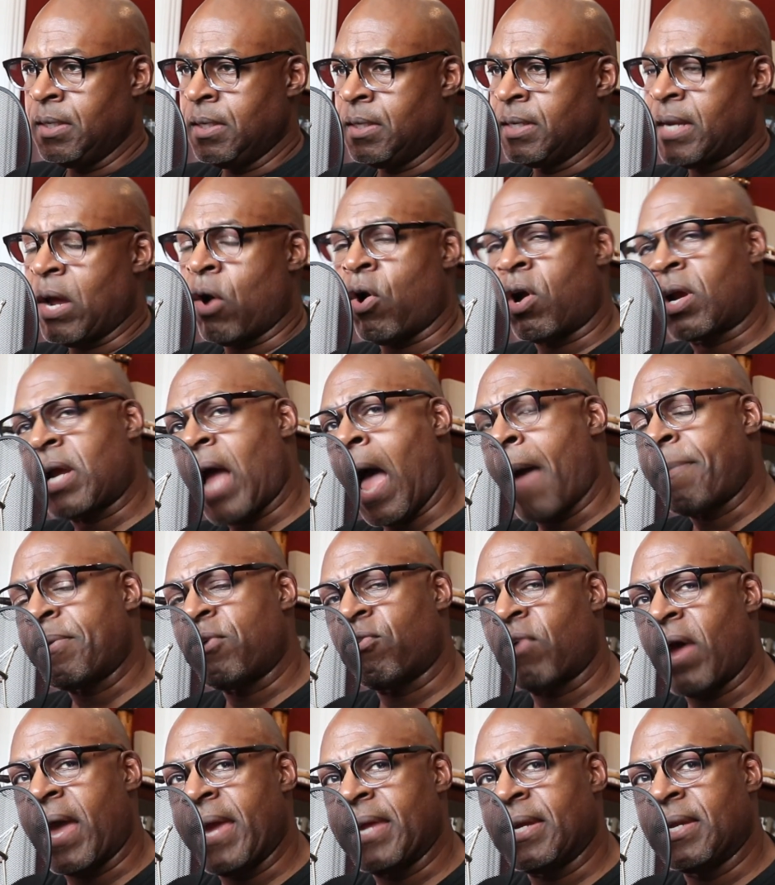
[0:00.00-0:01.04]
Now, our
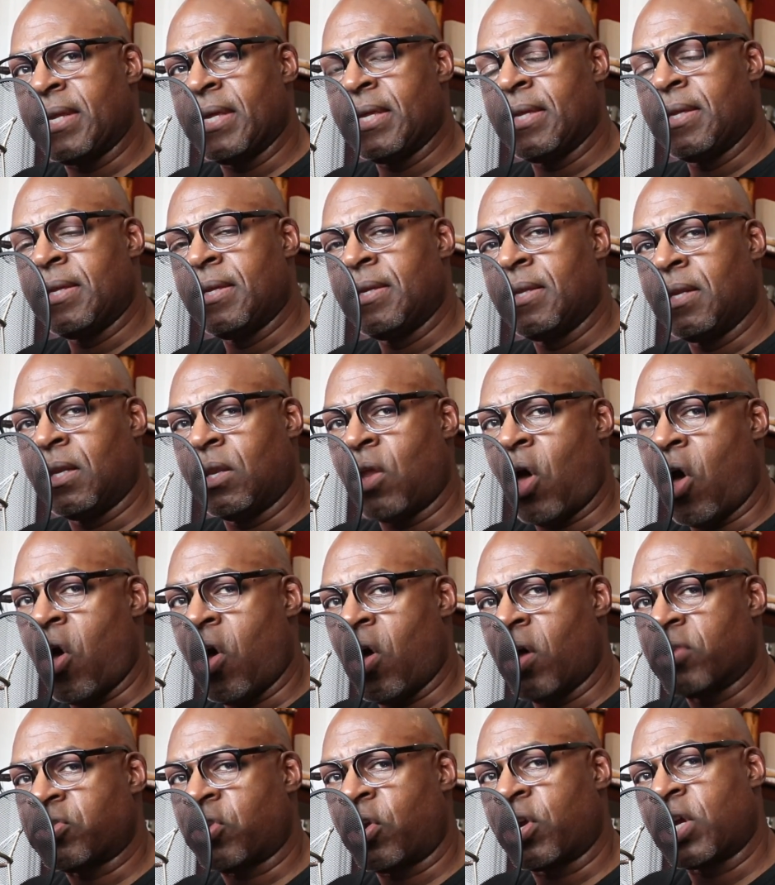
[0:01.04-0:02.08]
copyright
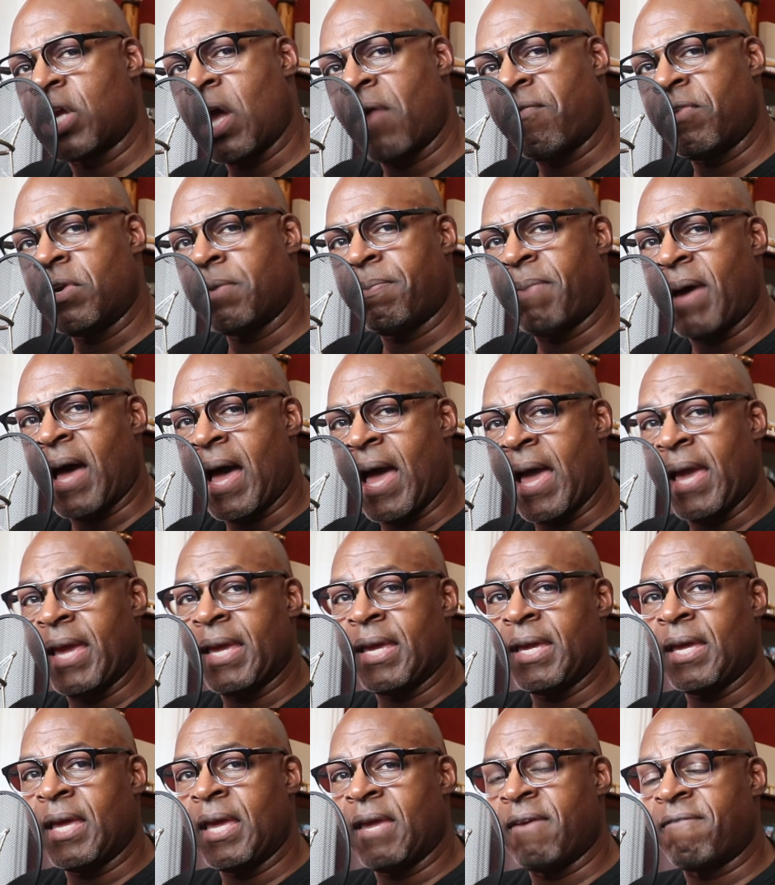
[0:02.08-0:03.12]
laws are governed
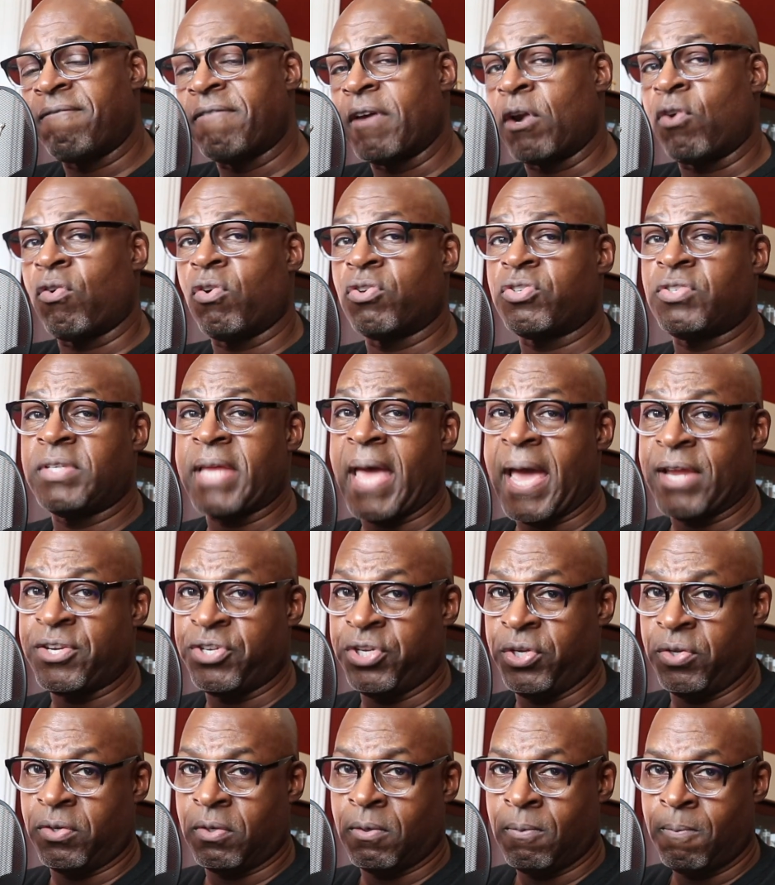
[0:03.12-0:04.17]
by a federal
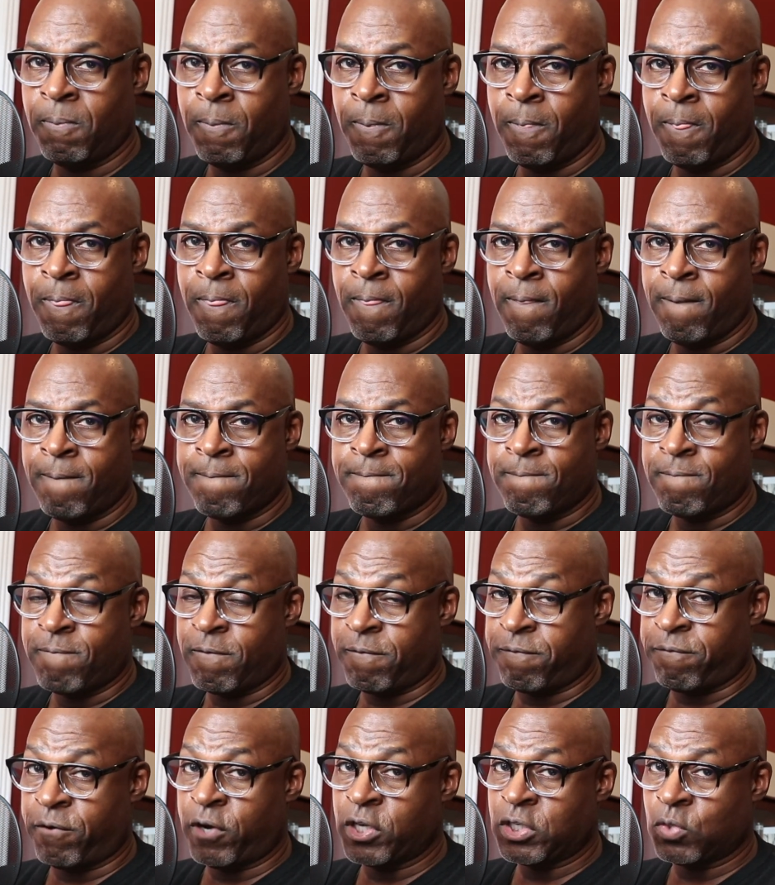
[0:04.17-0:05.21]
statute. The
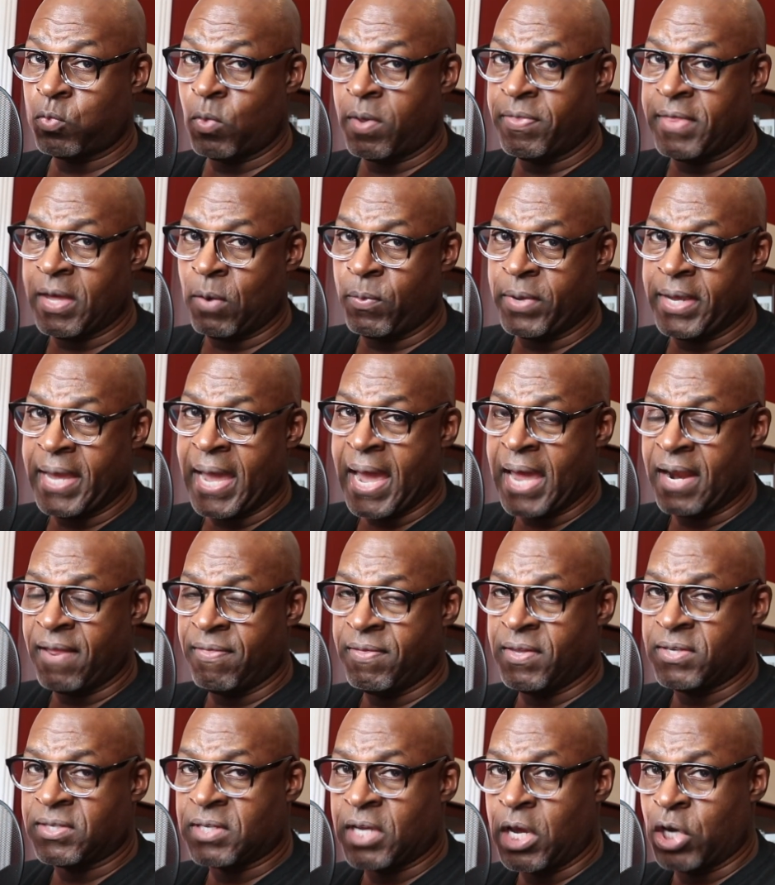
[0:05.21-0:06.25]
first one that we had in
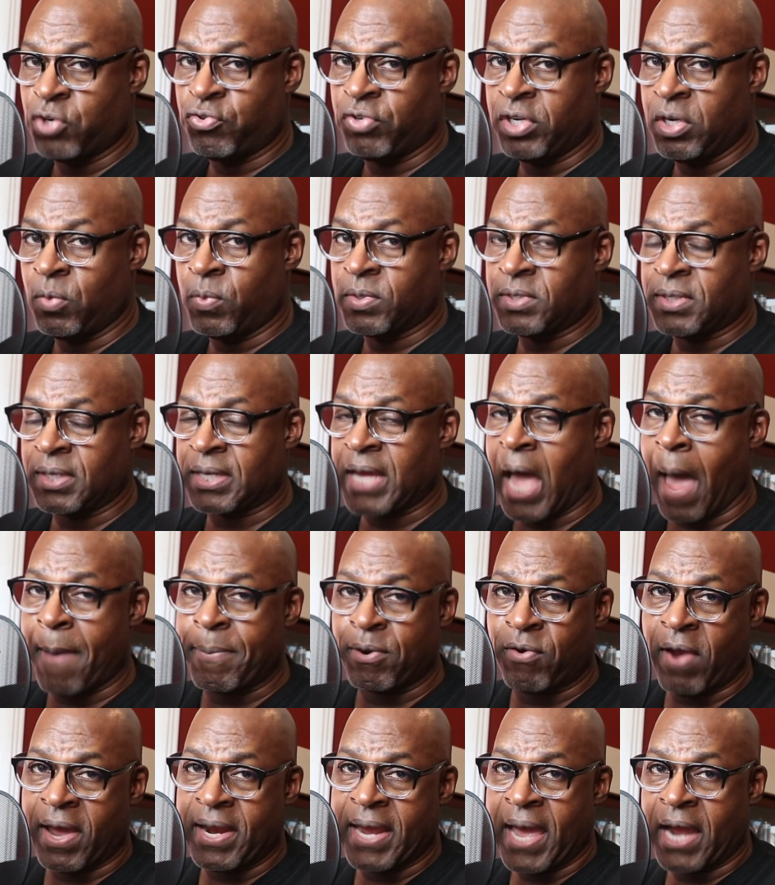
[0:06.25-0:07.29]
this country was the
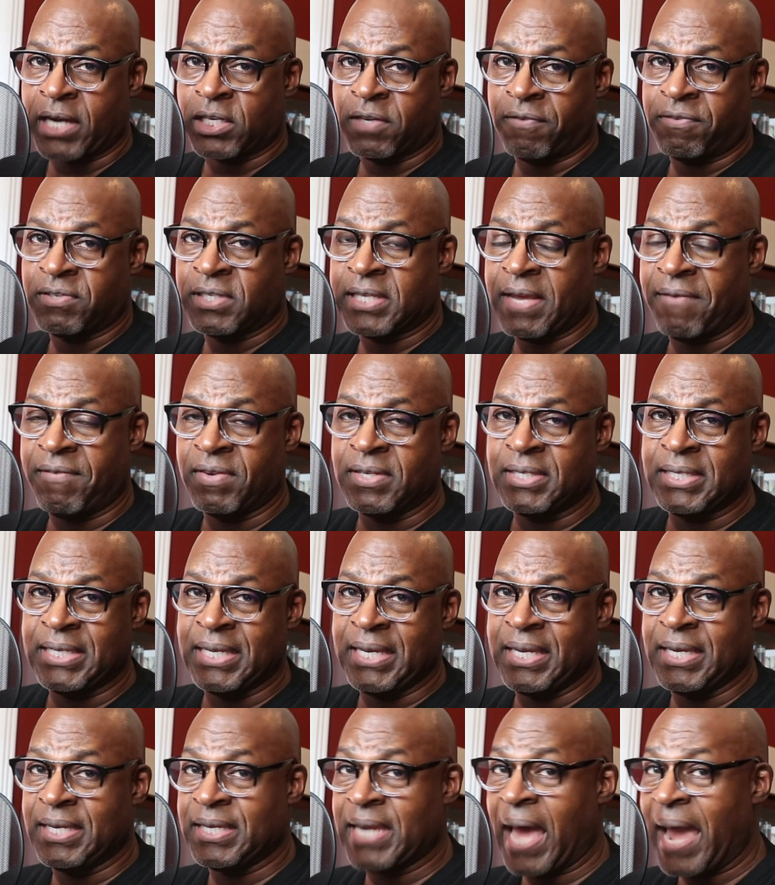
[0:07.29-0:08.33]
Copyright Act of
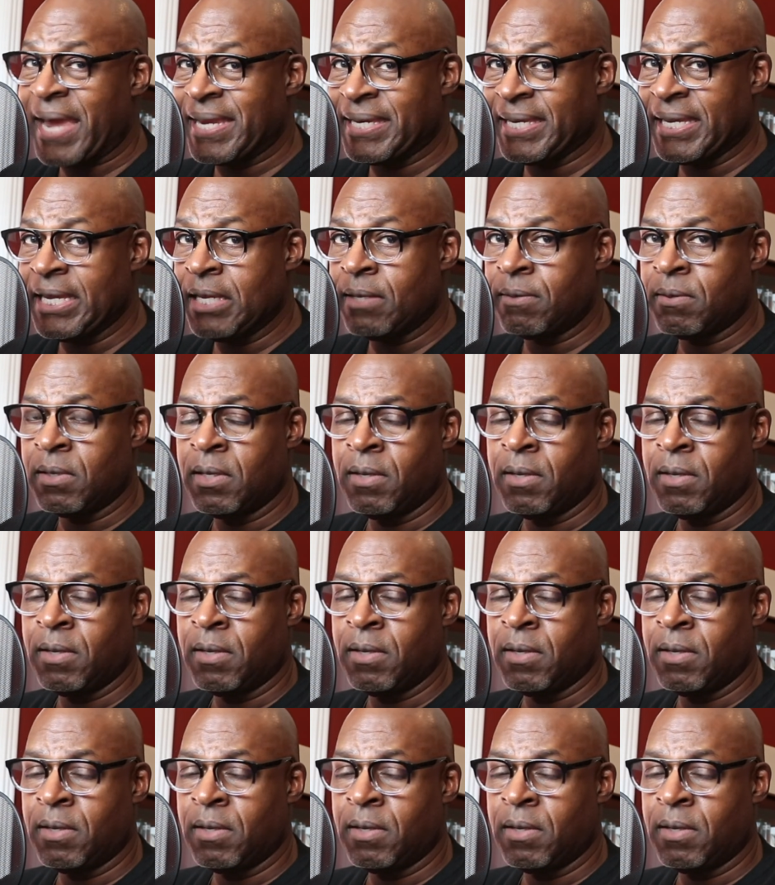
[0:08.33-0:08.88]
1790.